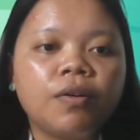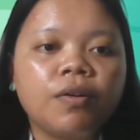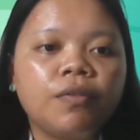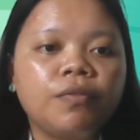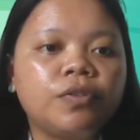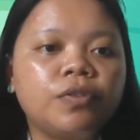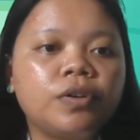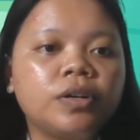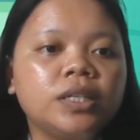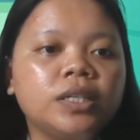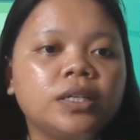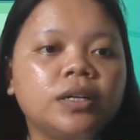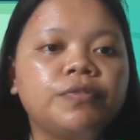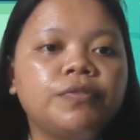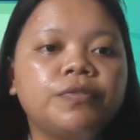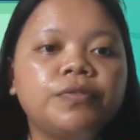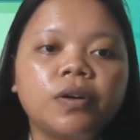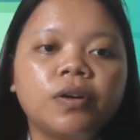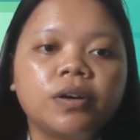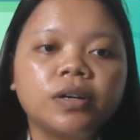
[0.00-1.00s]
For the
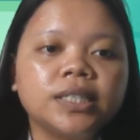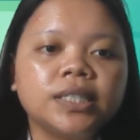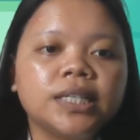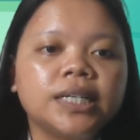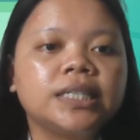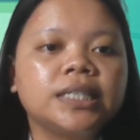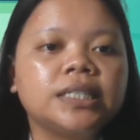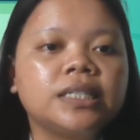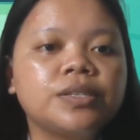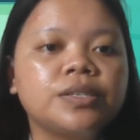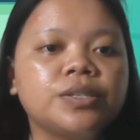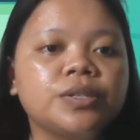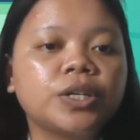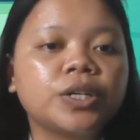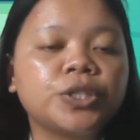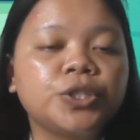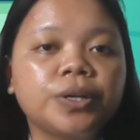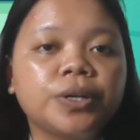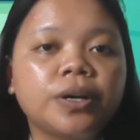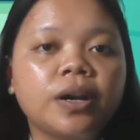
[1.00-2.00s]
fourth, the
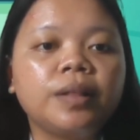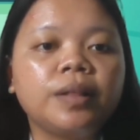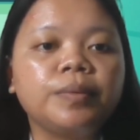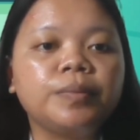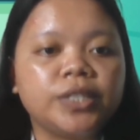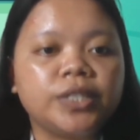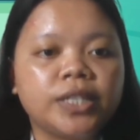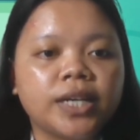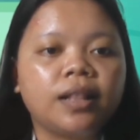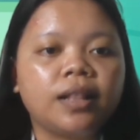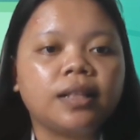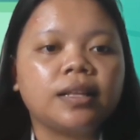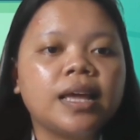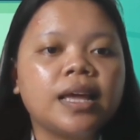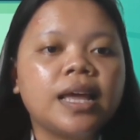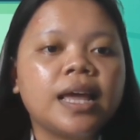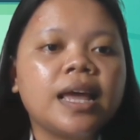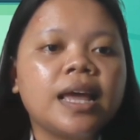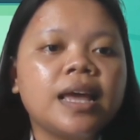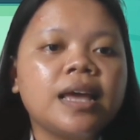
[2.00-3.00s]
structural model
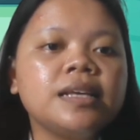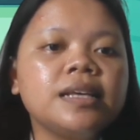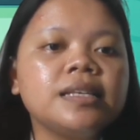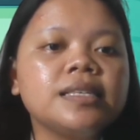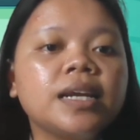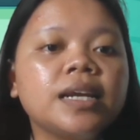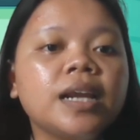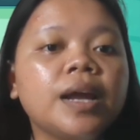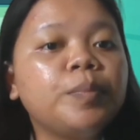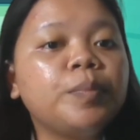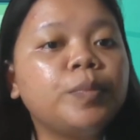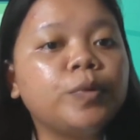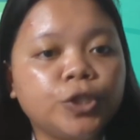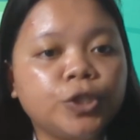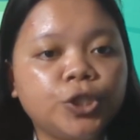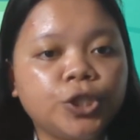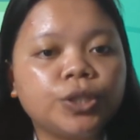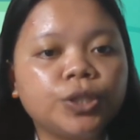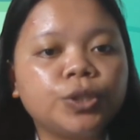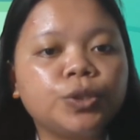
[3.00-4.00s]
is an
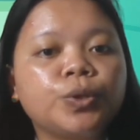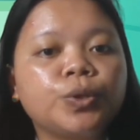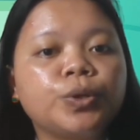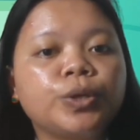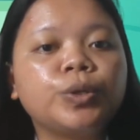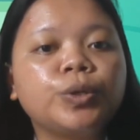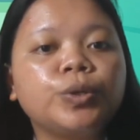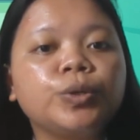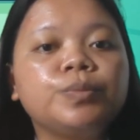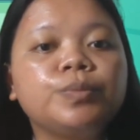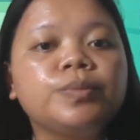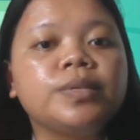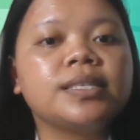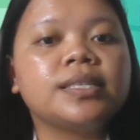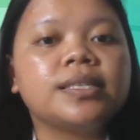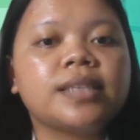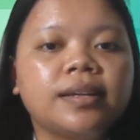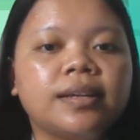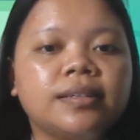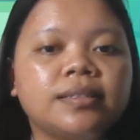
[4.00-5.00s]
approach to curriculum
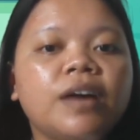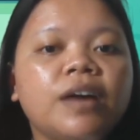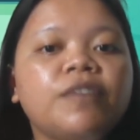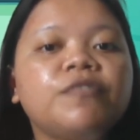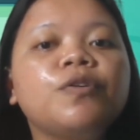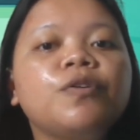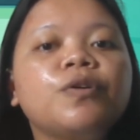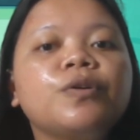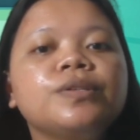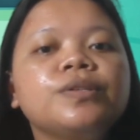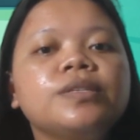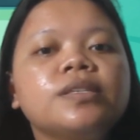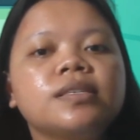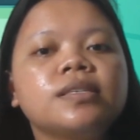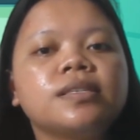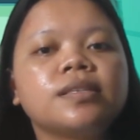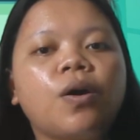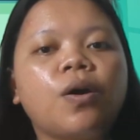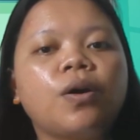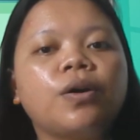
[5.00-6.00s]
design that
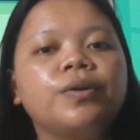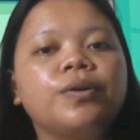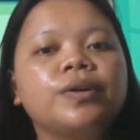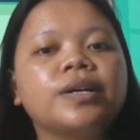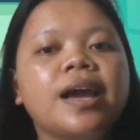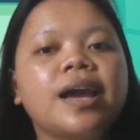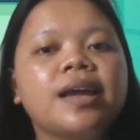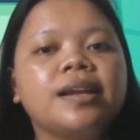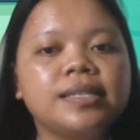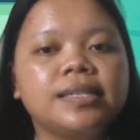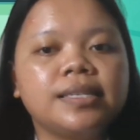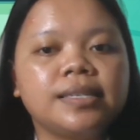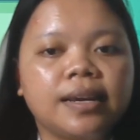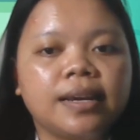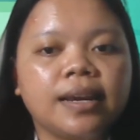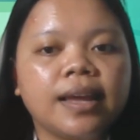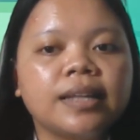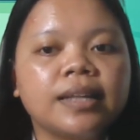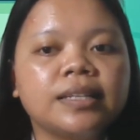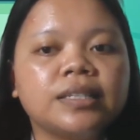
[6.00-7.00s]
focuses on
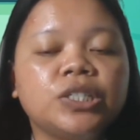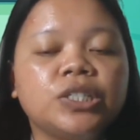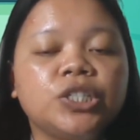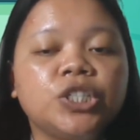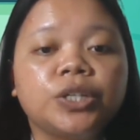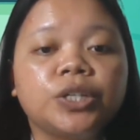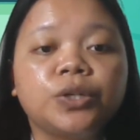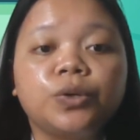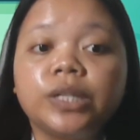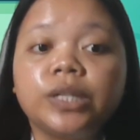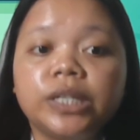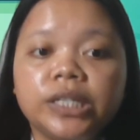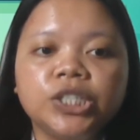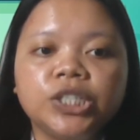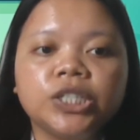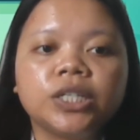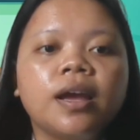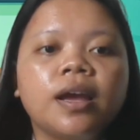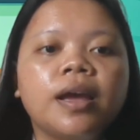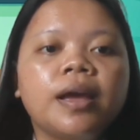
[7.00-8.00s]
organizing and teaching
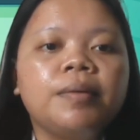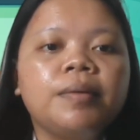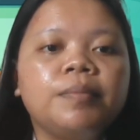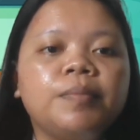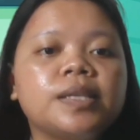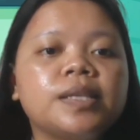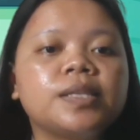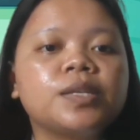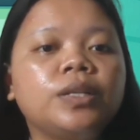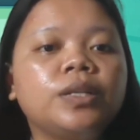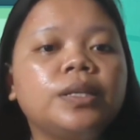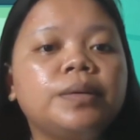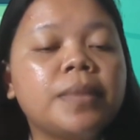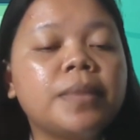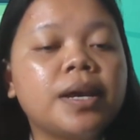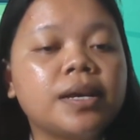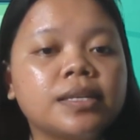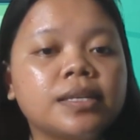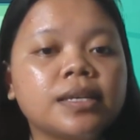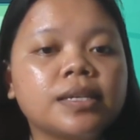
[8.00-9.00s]
knowledge based on the
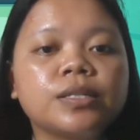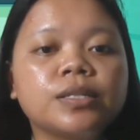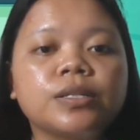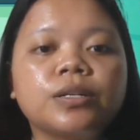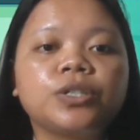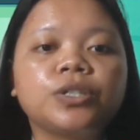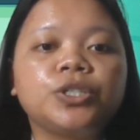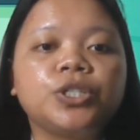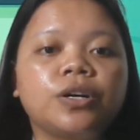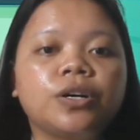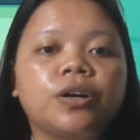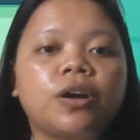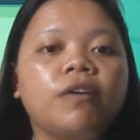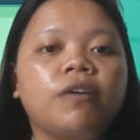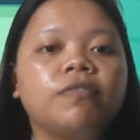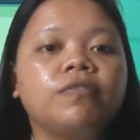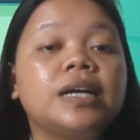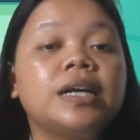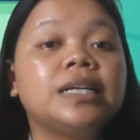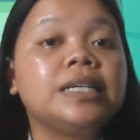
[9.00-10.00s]
basic structure
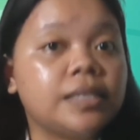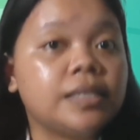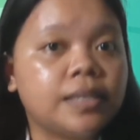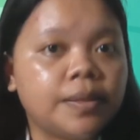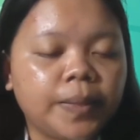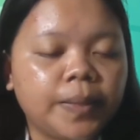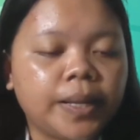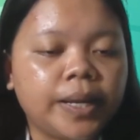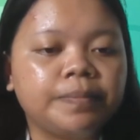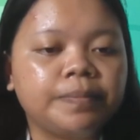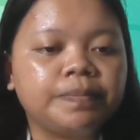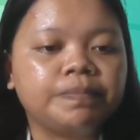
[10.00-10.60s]
of a discipline.